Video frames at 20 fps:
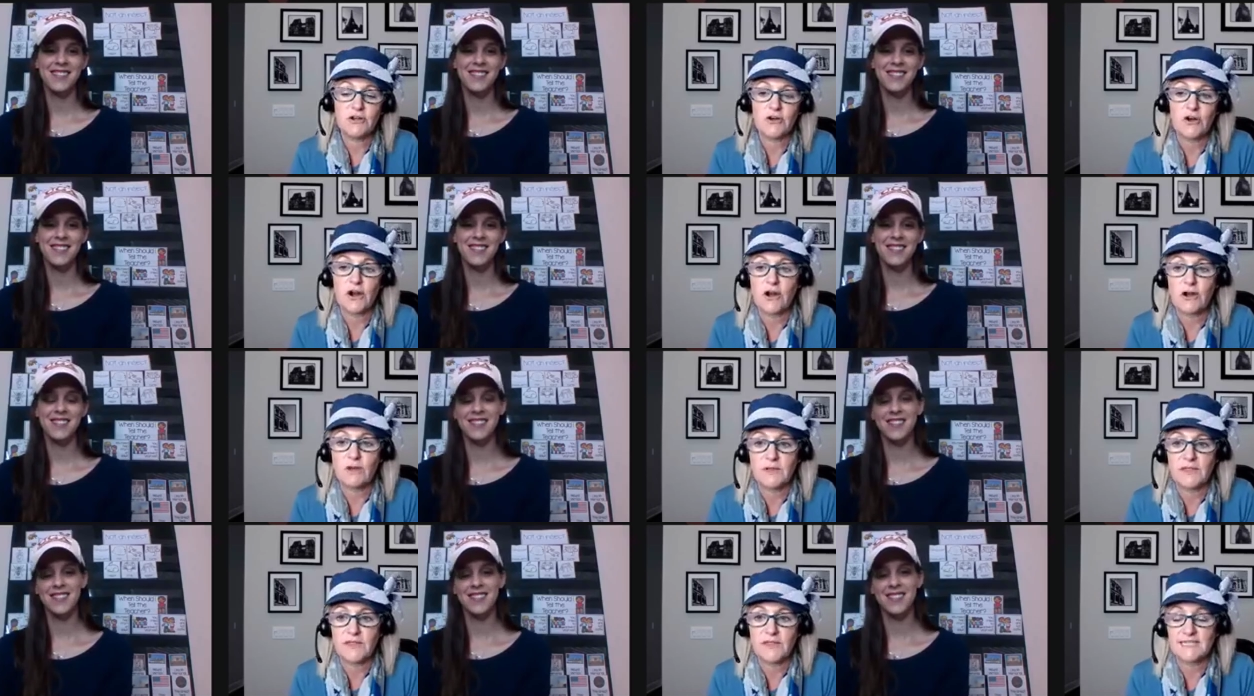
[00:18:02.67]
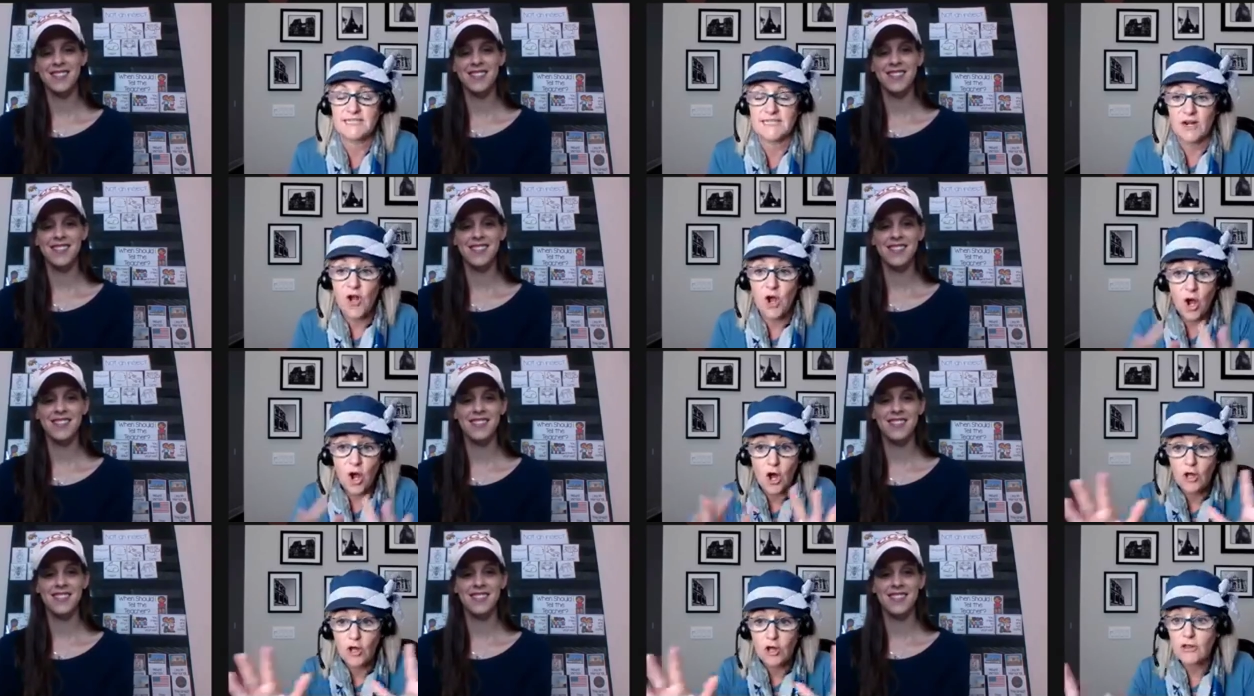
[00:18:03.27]
Speaker 1: sharing your heart with
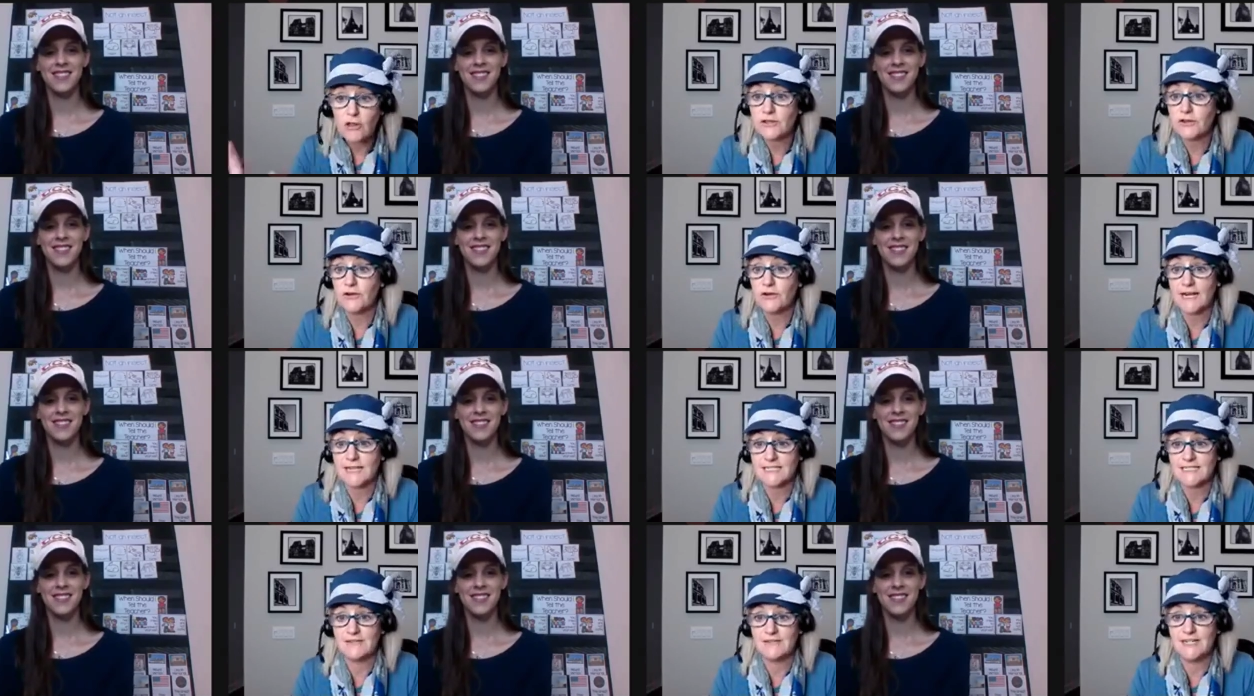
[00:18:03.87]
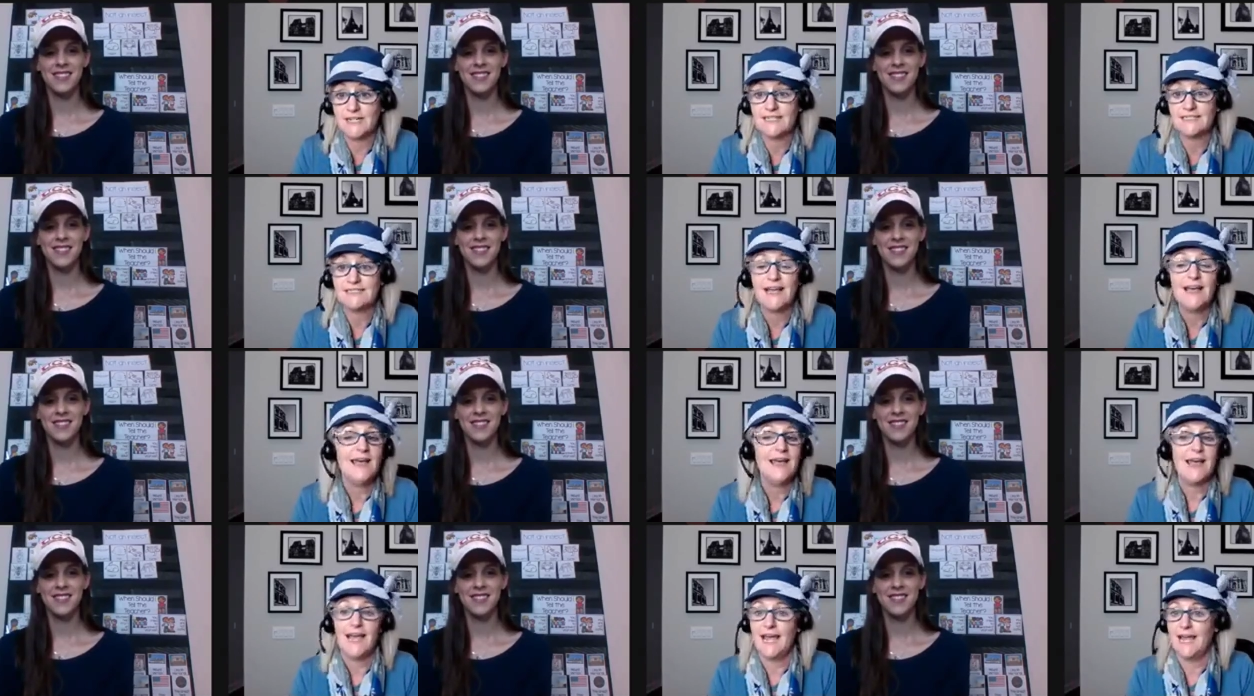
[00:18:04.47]
us and all your
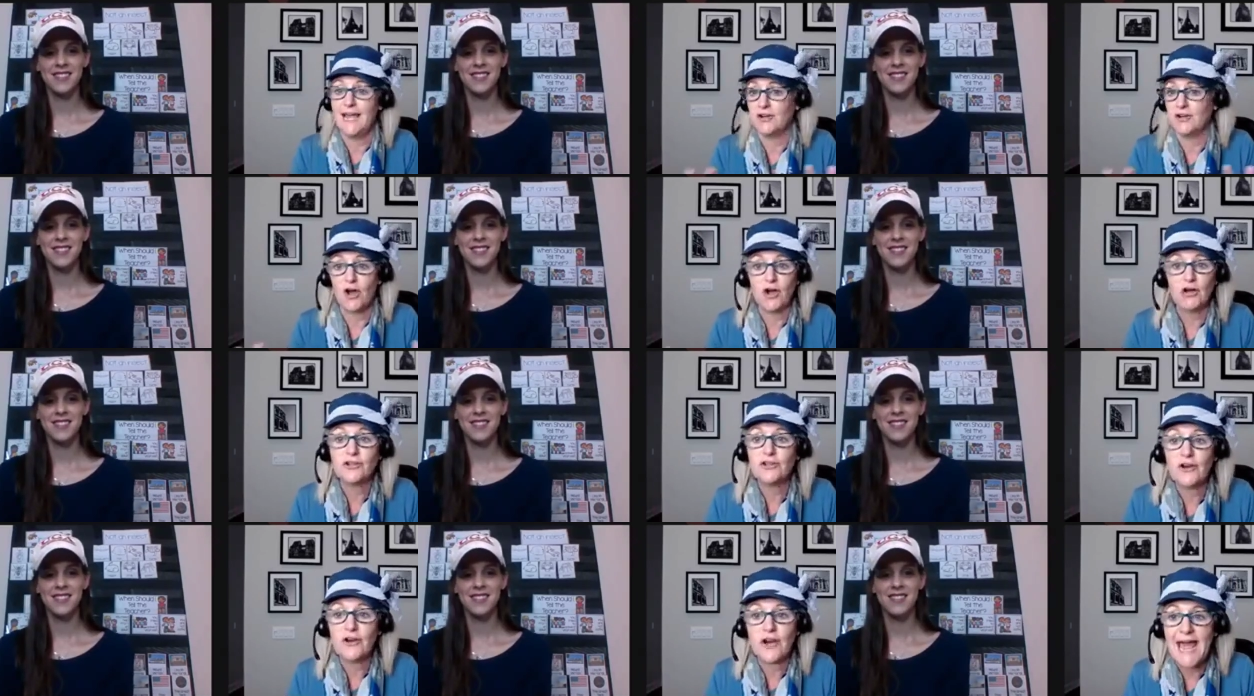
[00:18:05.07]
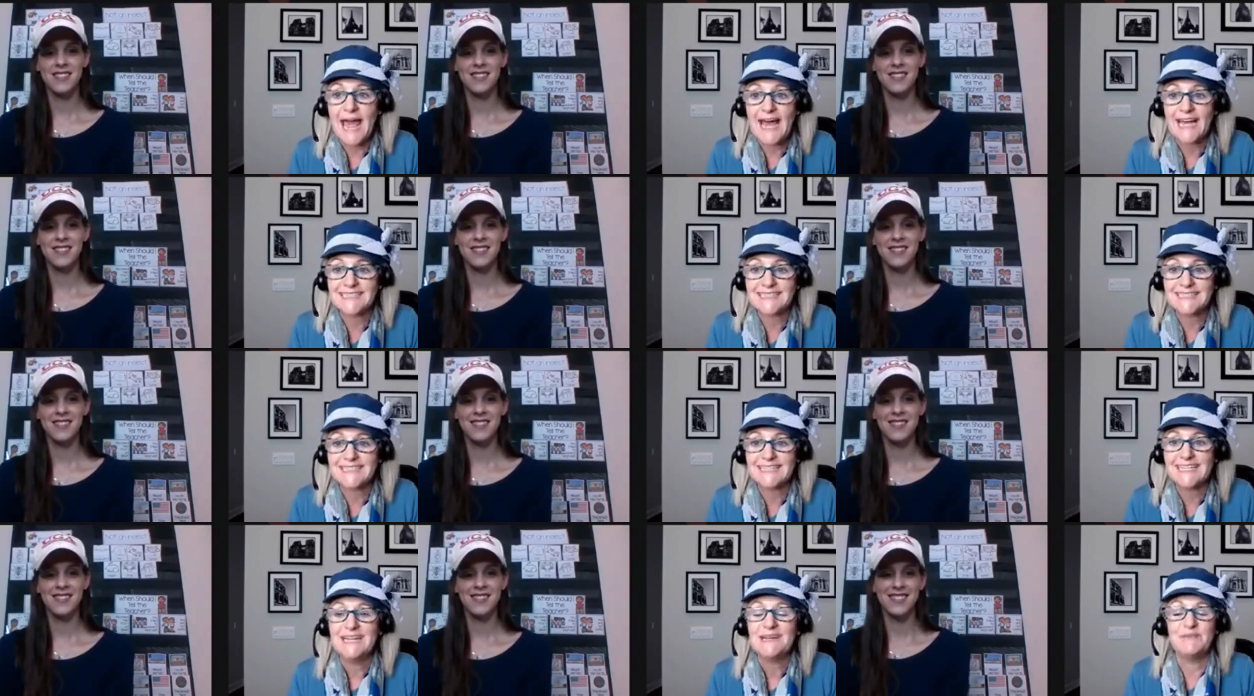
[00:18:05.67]
activities and all your
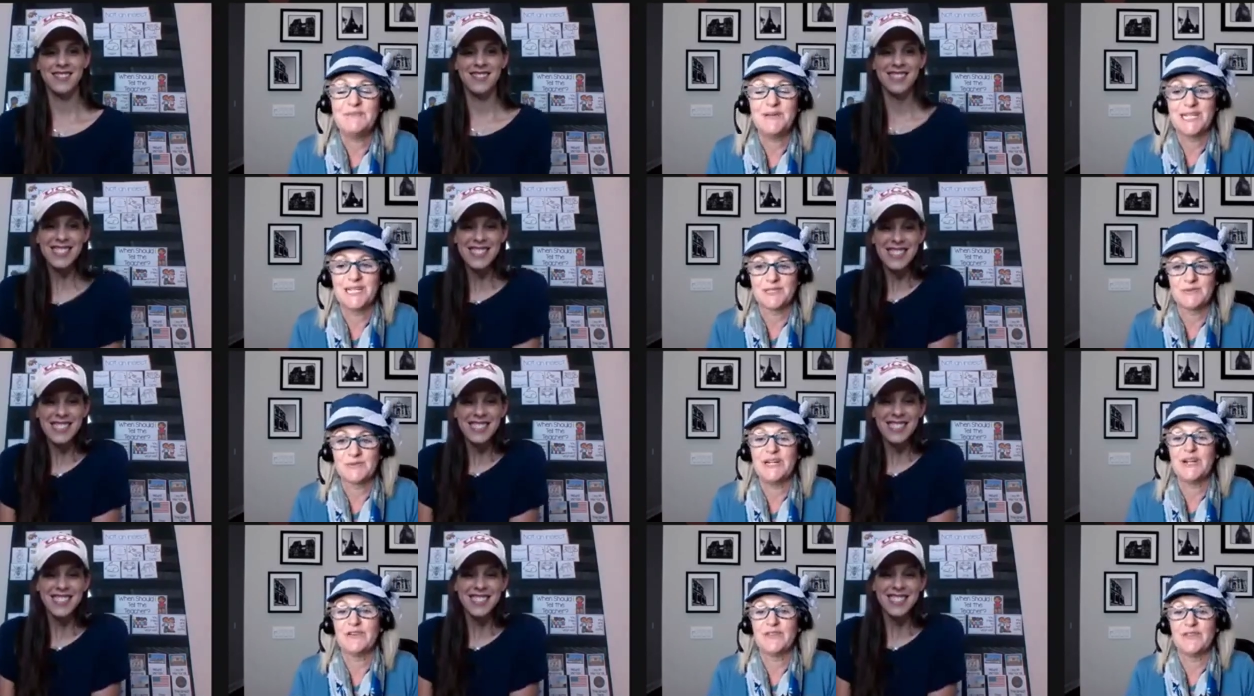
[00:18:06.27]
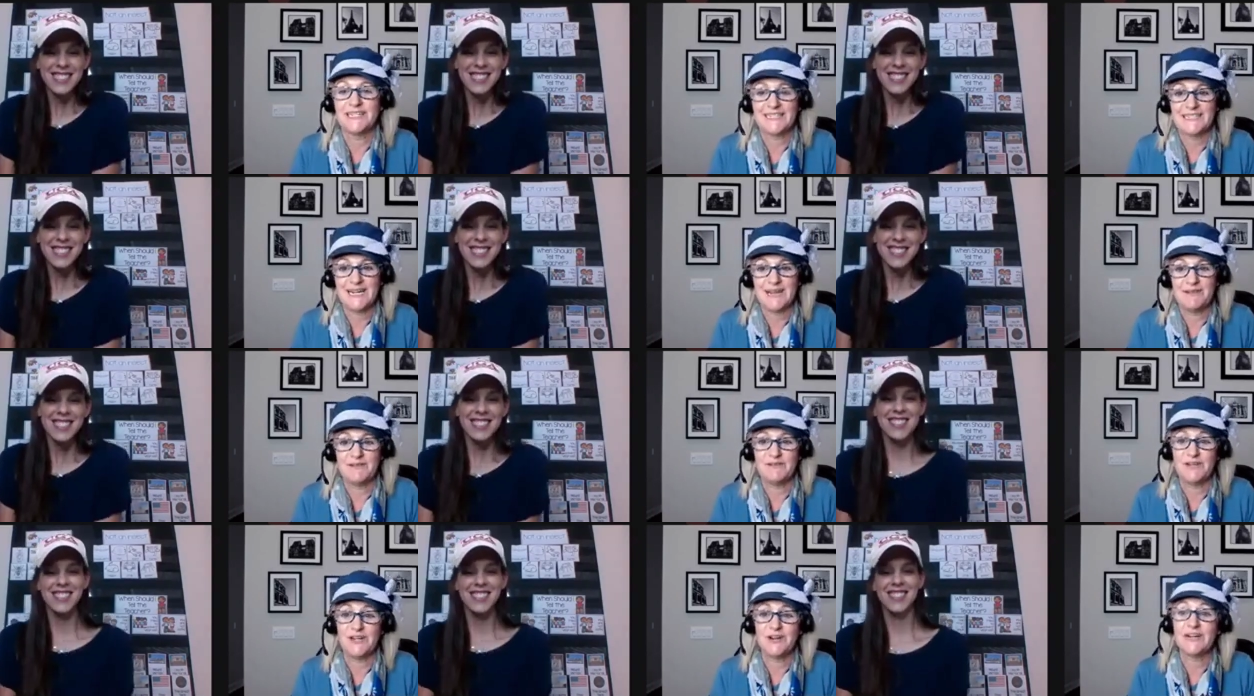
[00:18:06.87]
hats because we know
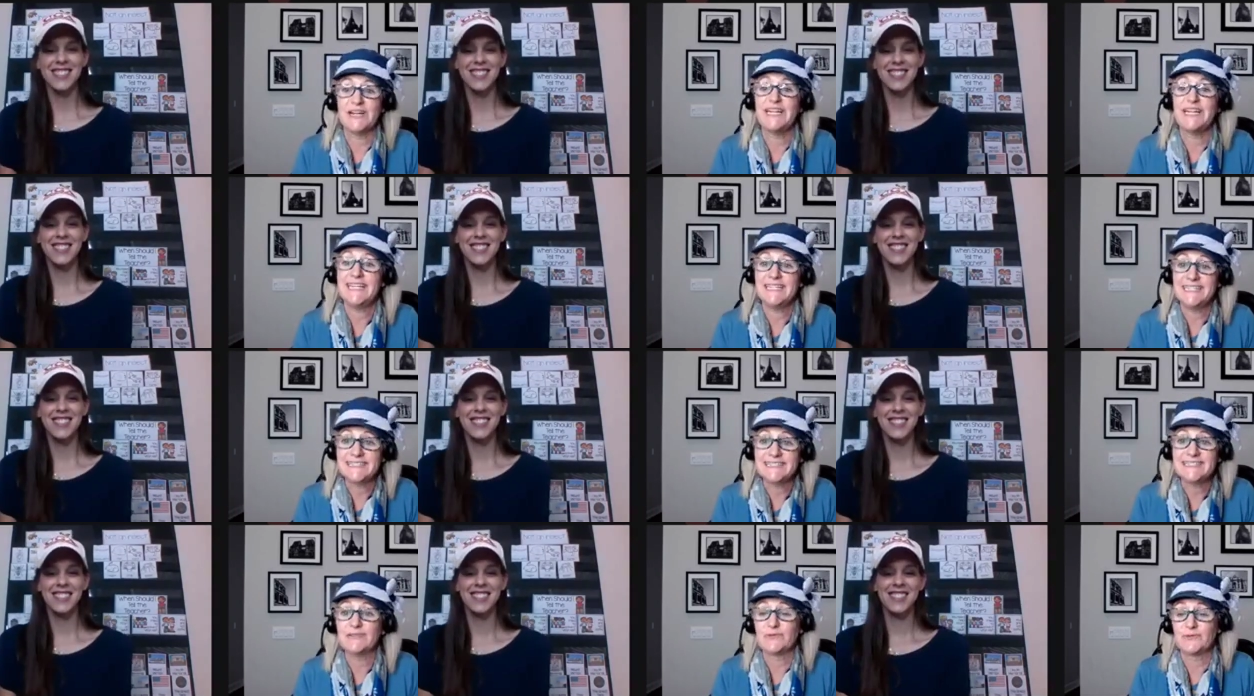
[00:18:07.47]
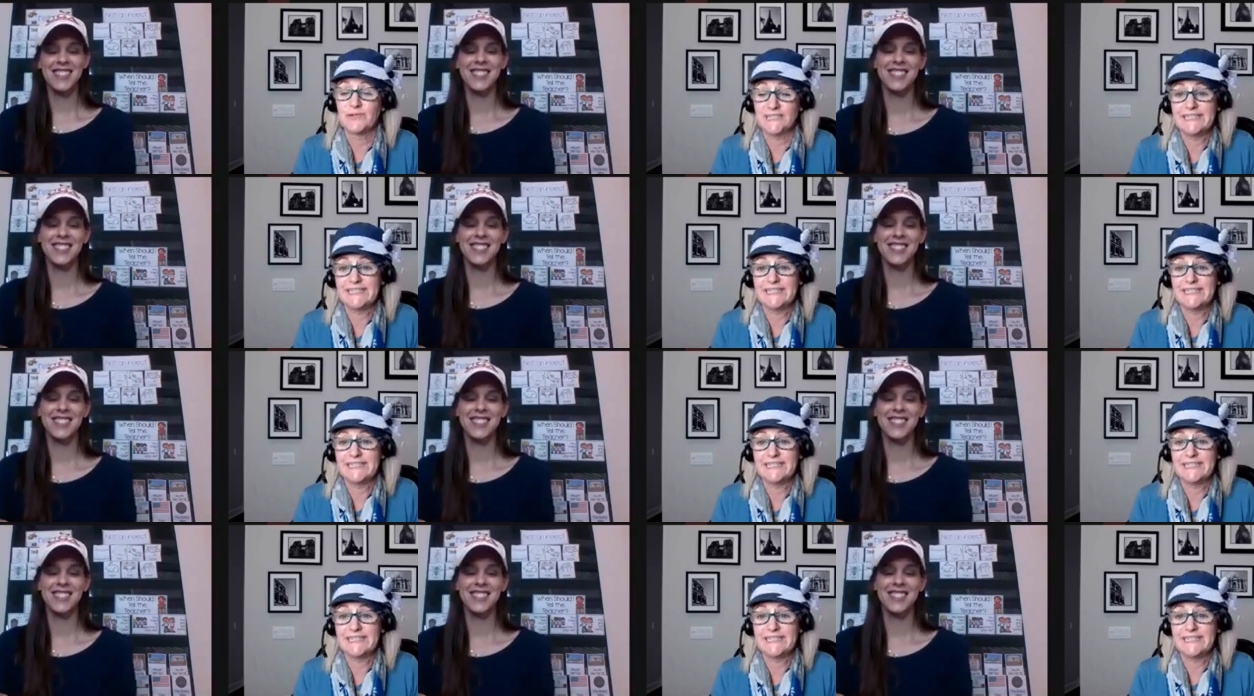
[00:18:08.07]
this time of year is